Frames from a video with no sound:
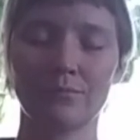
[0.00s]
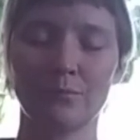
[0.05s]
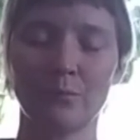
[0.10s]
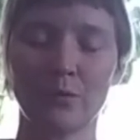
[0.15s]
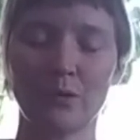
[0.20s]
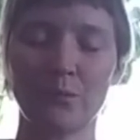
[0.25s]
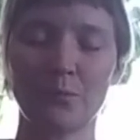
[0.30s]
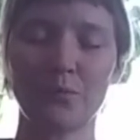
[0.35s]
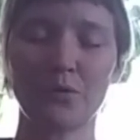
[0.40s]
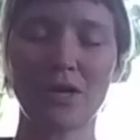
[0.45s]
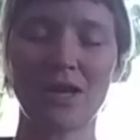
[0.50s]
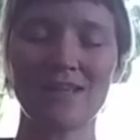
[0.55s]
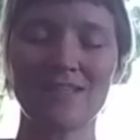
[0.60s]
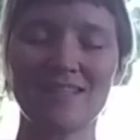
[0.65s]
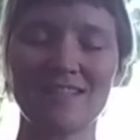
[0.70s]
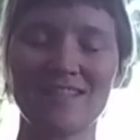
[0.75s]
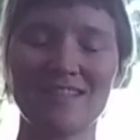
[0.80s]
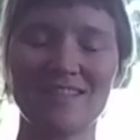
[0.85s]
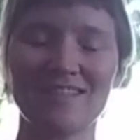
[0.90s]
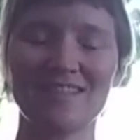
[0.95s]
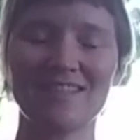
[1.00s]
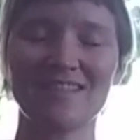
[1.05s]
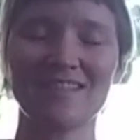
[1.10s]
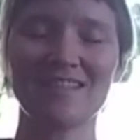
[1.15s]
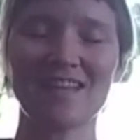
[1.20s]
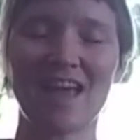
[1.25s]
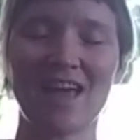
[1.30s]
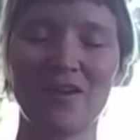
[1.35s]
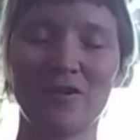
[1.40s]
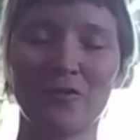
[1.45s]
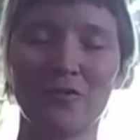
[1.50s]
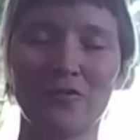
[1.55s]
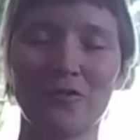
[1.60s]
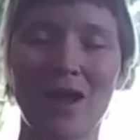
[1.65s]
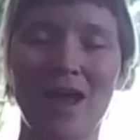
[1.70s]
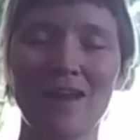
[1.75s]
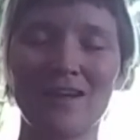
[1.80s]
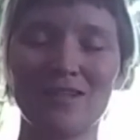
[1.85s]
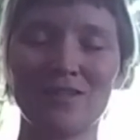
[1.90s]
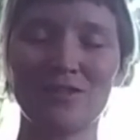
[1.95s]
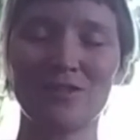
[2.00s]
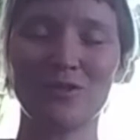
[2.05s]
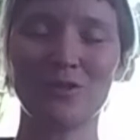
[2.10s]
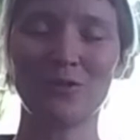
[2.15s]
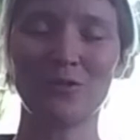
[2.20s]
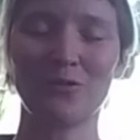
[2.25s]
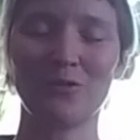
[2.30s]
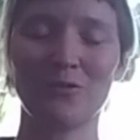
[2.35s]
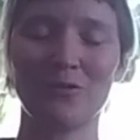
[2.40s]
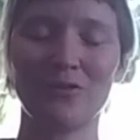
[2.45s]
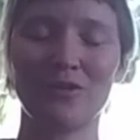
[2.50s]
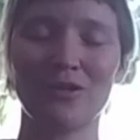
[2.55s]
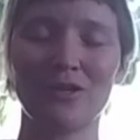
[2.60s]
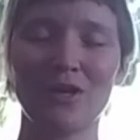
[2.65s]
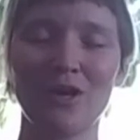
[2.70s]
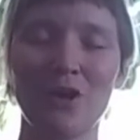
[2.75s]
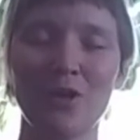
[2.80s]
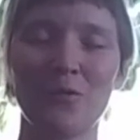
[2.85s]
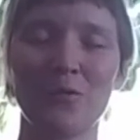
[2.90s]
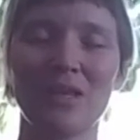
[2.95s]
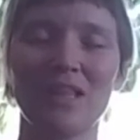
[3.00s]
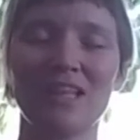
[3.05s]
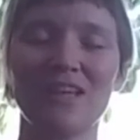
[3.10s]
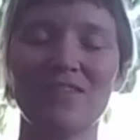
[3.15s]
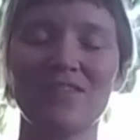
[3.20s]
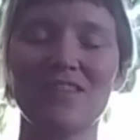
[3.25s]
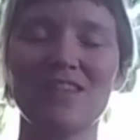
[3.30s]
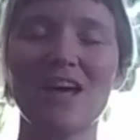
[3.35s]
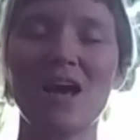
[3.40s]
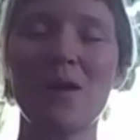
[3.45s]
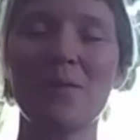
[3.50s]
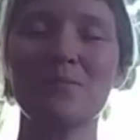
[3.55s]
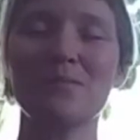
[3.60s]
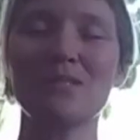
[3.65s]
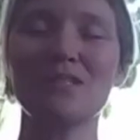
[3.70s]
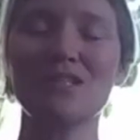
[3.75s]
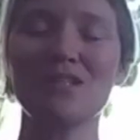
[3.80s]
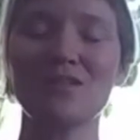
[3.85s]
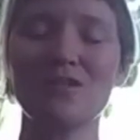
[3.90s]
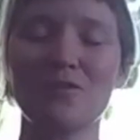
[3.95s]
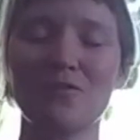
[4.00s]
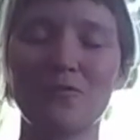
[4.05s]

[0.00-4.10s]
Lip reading: With presence and gratitude, we lift thumbs to the